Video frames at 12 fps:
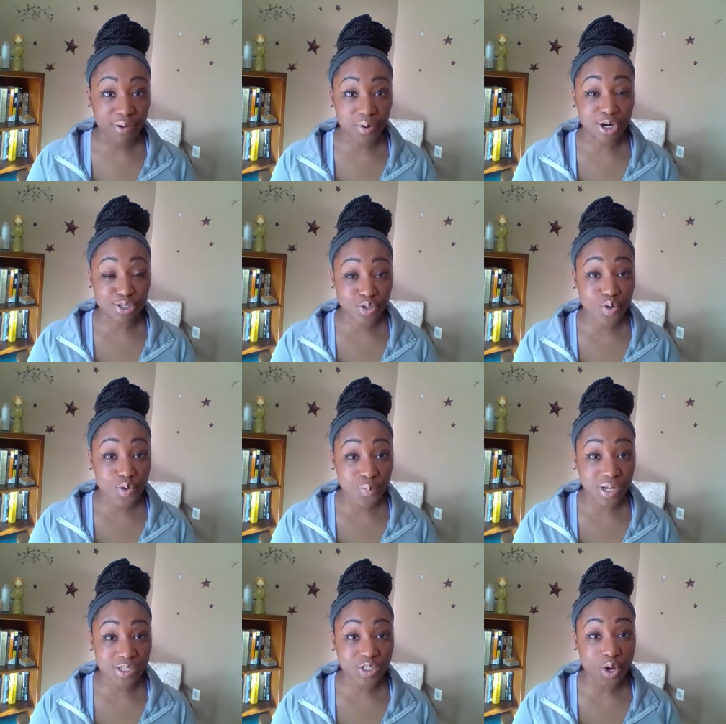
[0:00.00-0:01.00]
her school
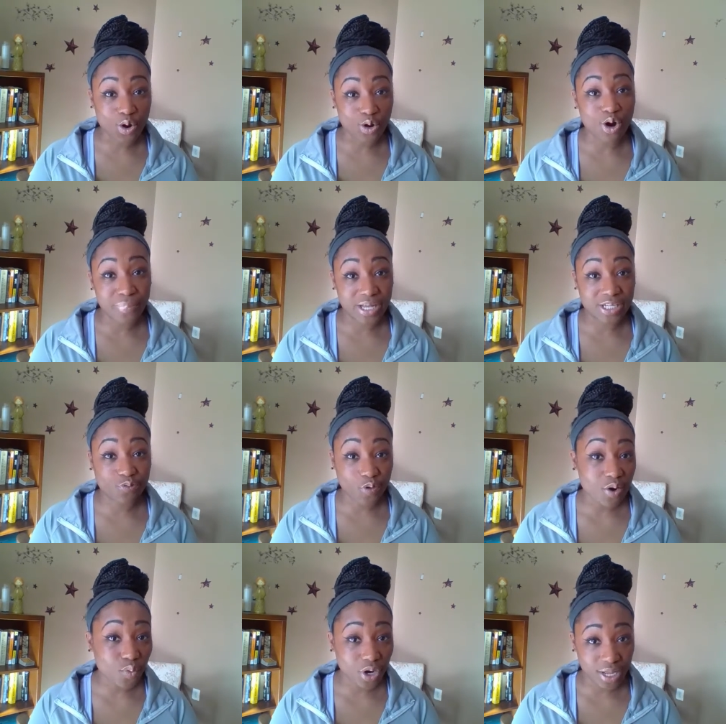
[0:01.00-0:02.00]
bus, her and her best
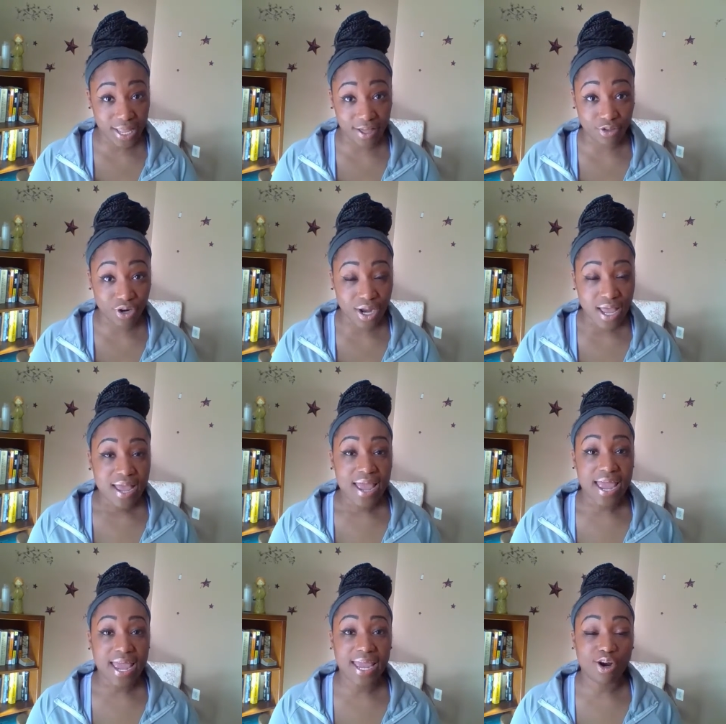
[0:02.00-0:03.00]
friend were together,
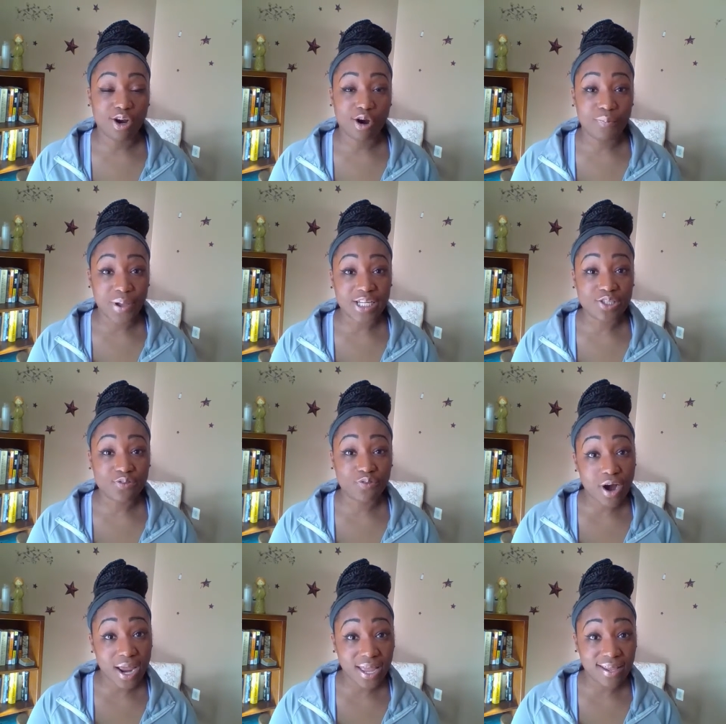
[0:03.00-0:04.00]
and her best
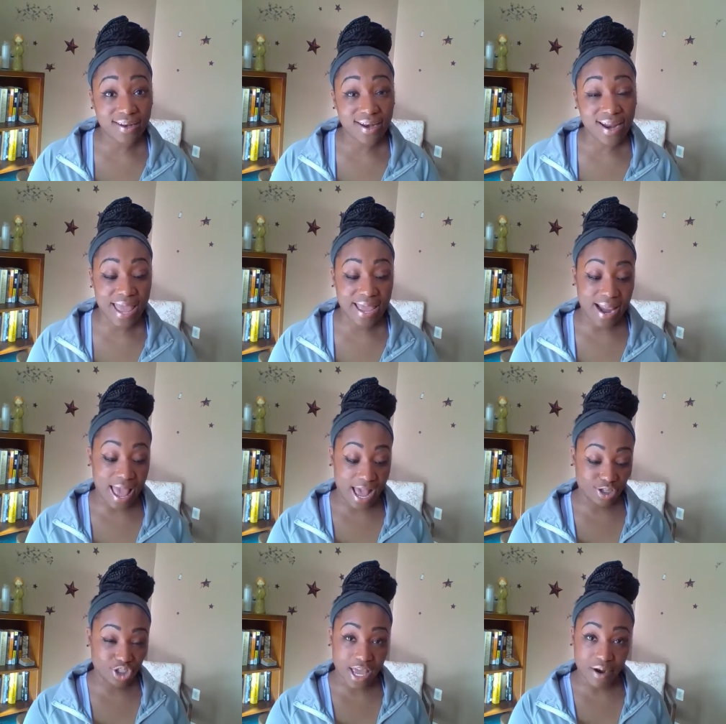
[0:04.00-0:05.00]
friend had
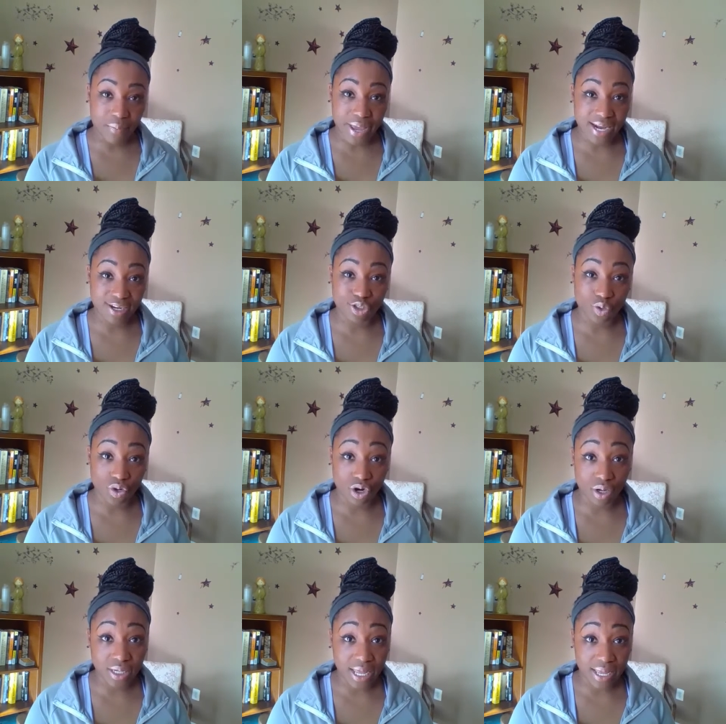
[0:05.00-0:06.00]
actually had a bandage on
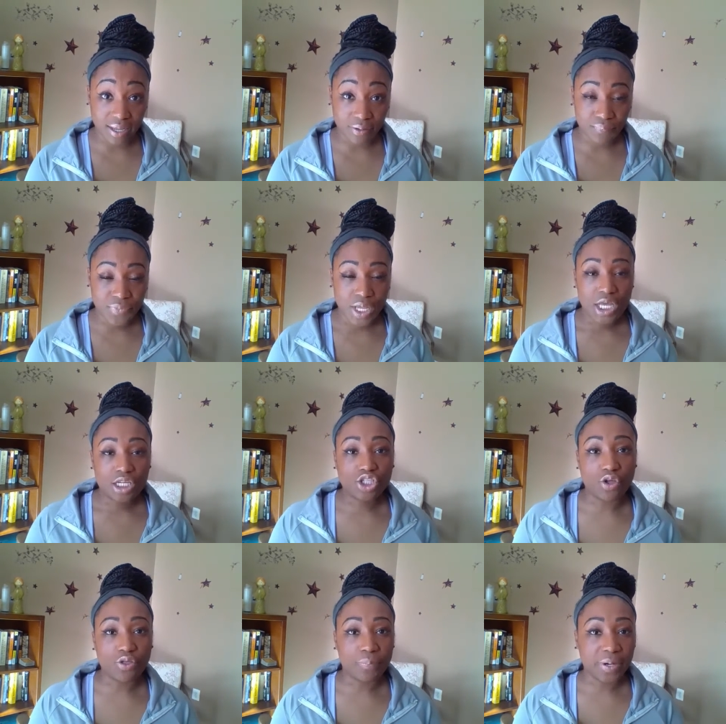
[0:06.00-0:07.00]
her leg.
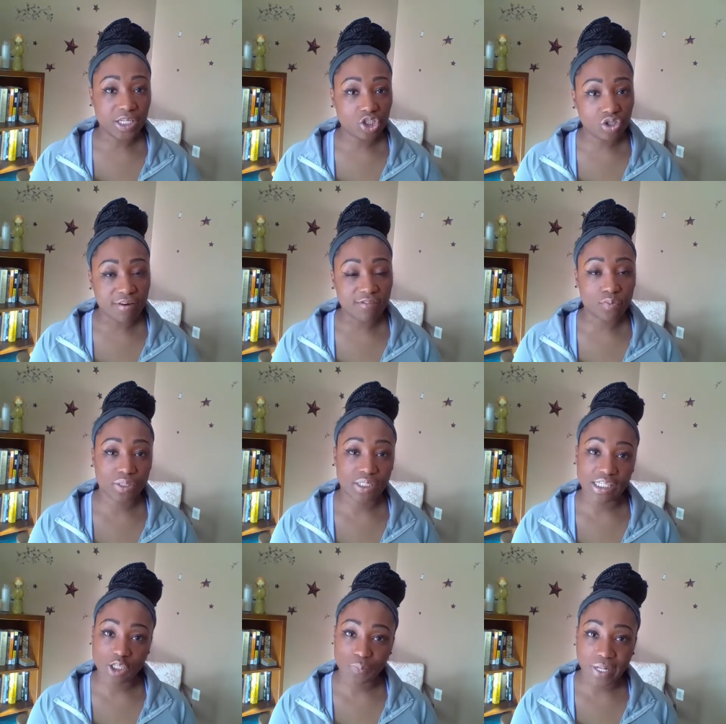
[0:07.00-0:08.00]
So the bus driver was
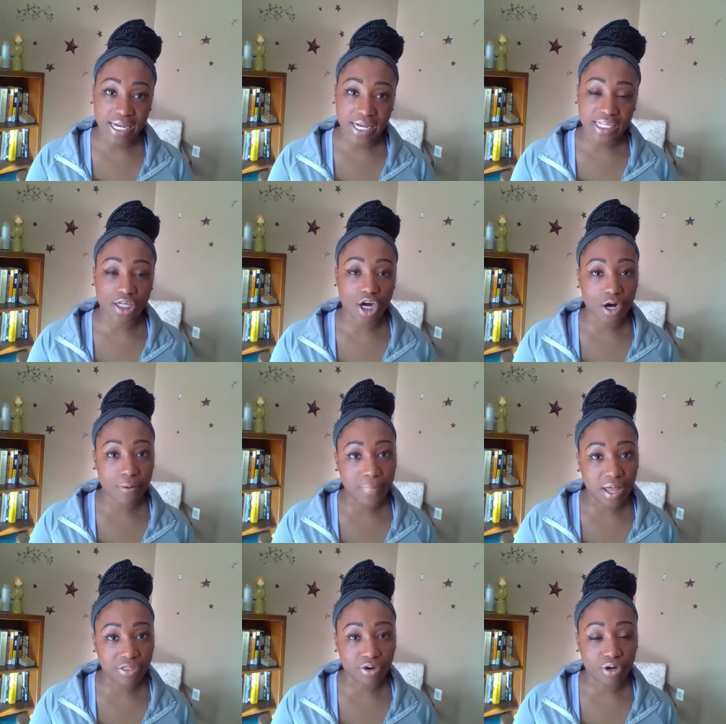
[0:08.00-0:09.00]
explaining to her
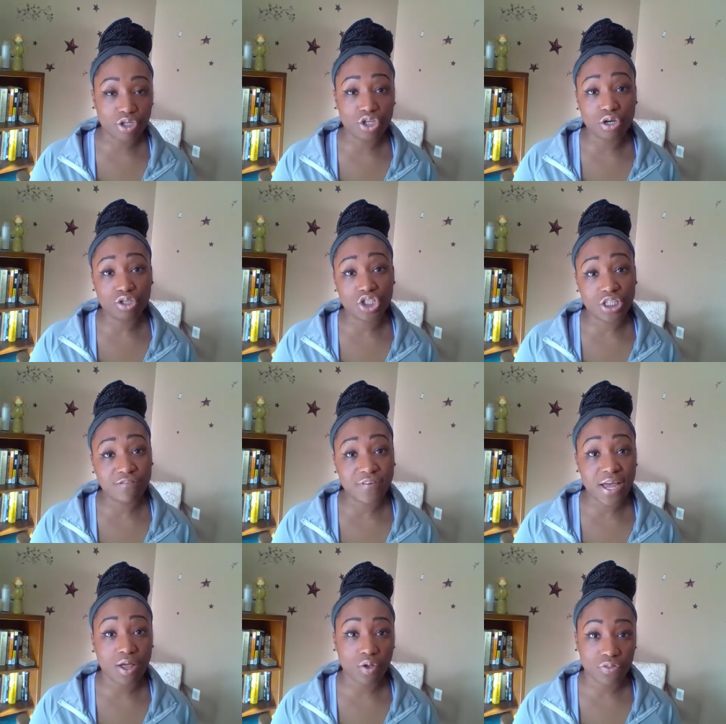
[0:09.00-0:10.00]
mother, you know, she
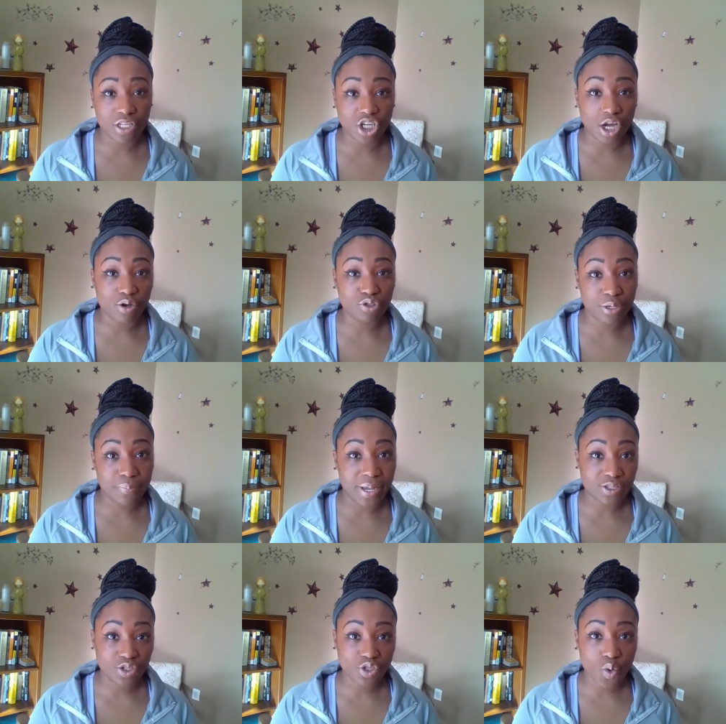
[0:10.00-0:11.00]
fell on the jungle gym
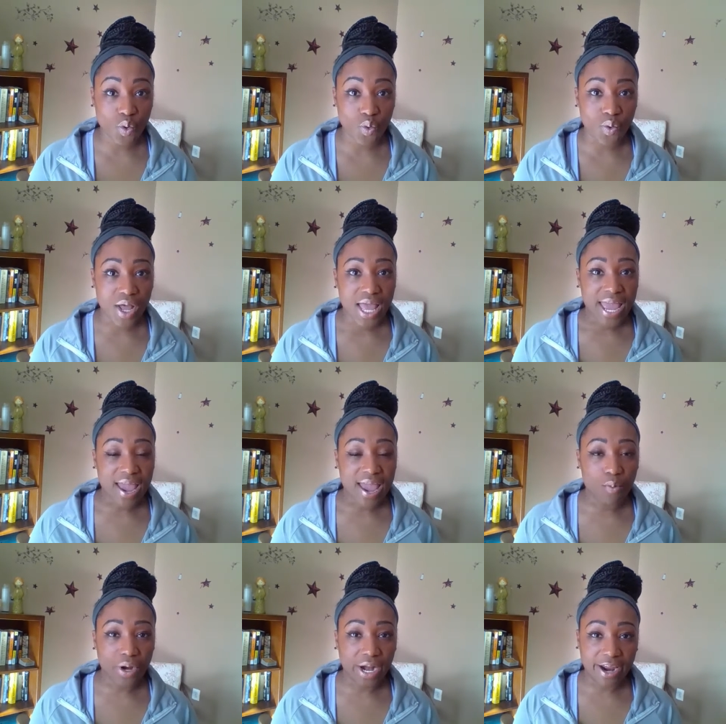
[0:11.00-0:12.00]
at school.
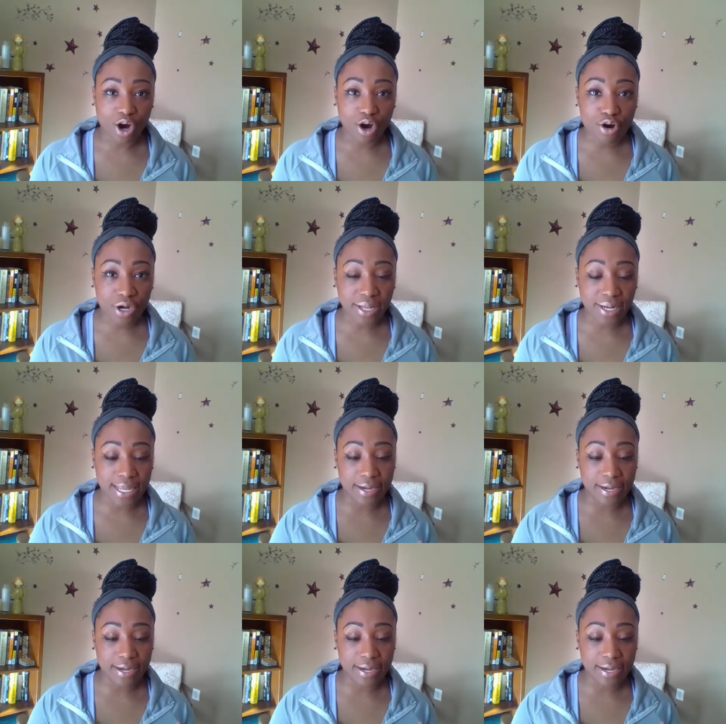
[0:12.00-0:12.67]
And when I heard it, it